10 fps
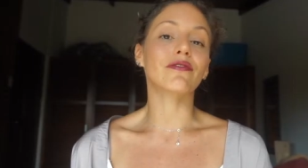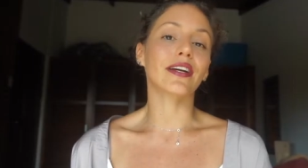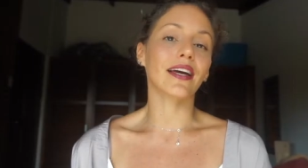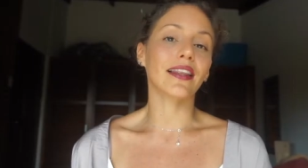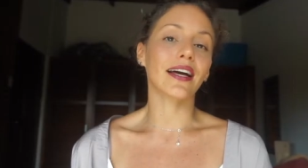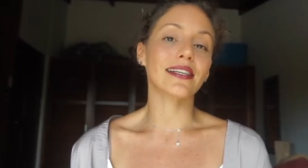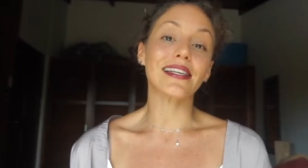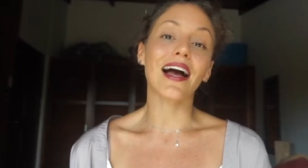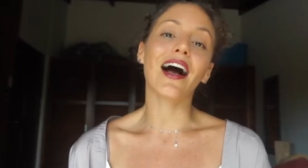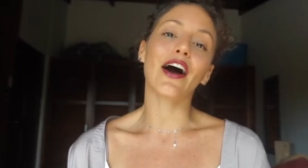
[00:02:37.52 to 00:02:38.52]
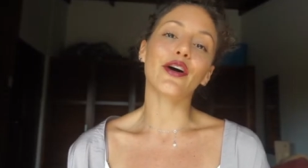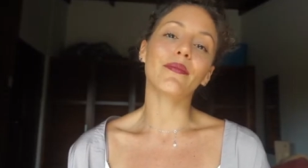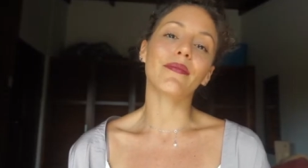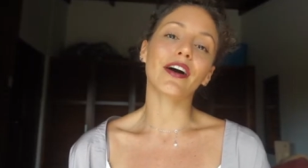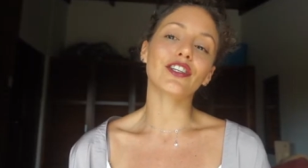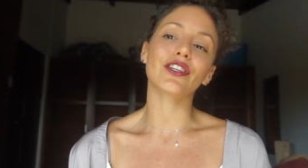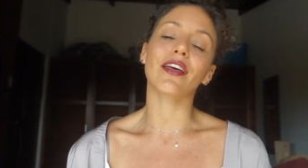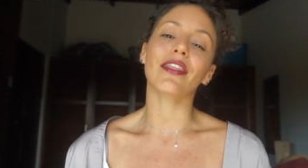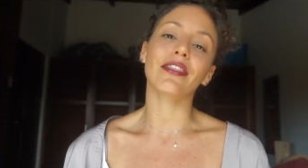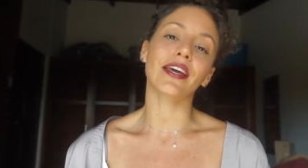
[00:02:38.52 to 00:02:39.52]
realize how much
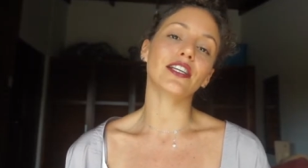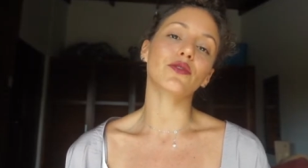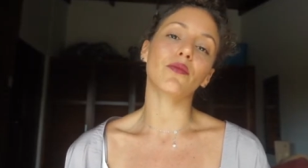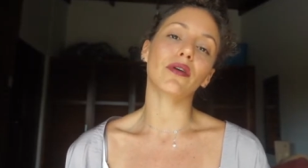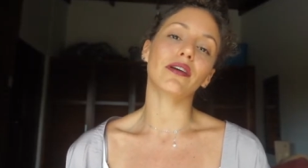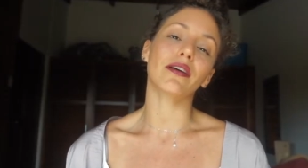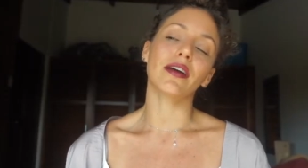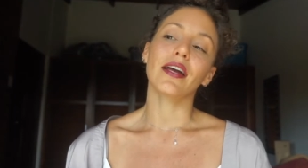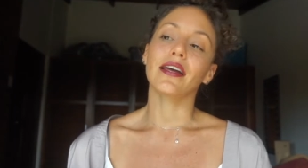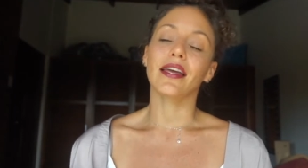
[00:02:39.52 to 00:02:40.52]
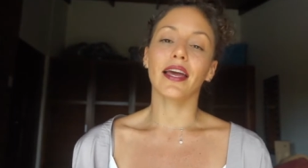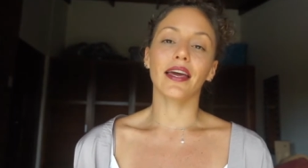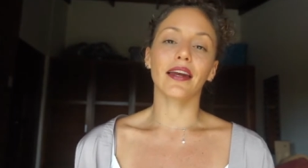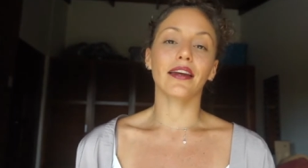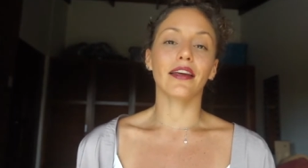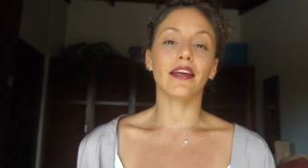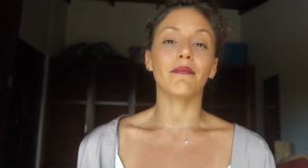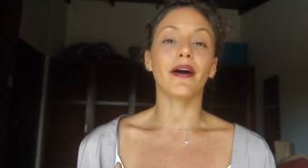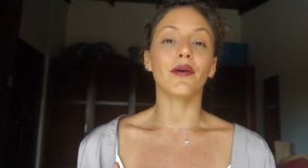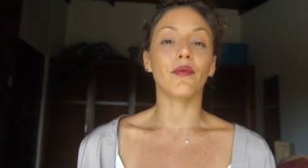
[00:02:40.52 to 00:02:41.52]
things were getting
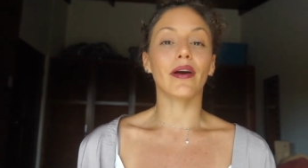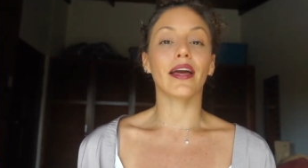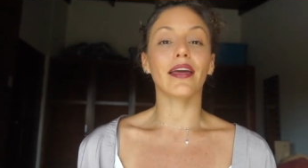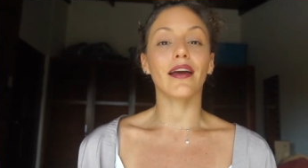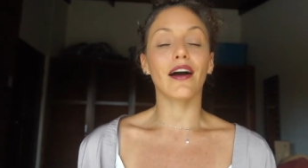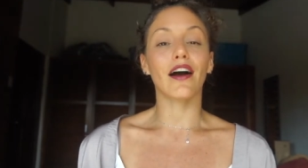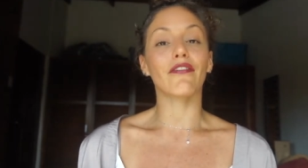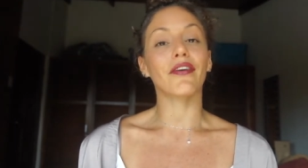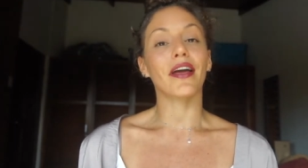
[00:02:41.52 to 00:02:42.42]
in my way of